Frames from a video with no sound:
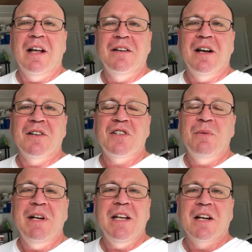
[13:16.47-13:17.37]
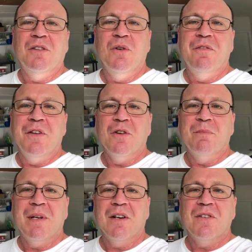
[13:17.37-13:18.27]
and see what he could do for
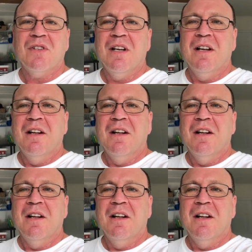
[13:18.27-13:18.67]
you, because